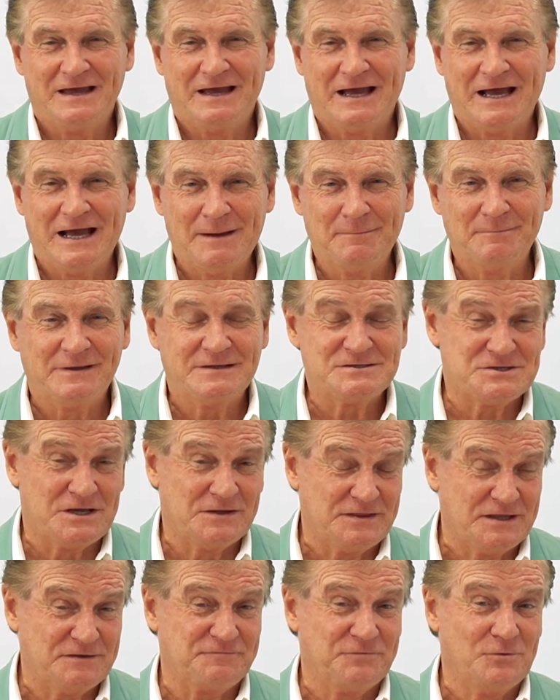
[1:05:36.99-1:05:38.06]
Um, so
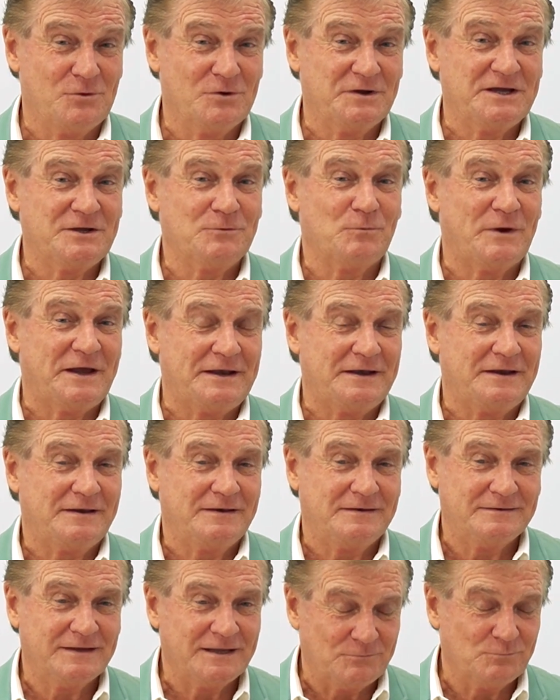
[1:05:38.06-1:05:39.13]
therefore, it went
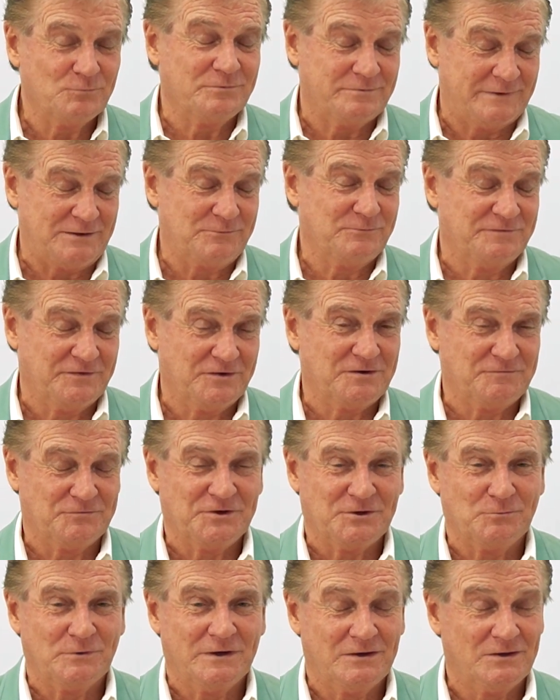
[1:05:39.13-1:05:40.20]
it went very,
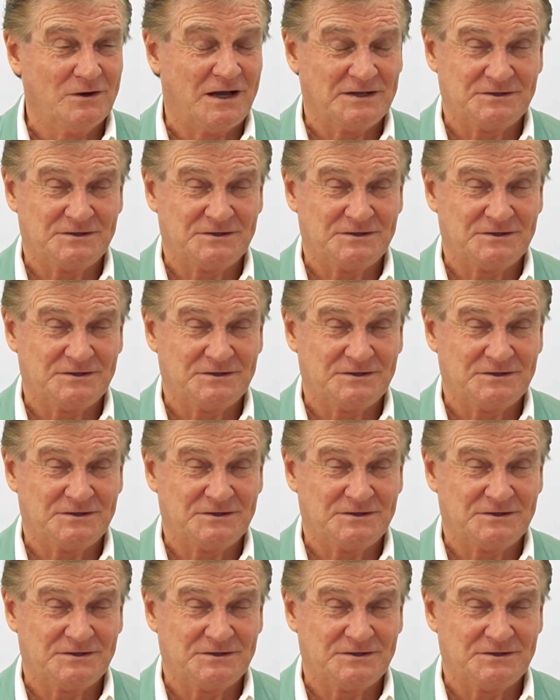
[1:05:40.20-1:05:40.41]
very well.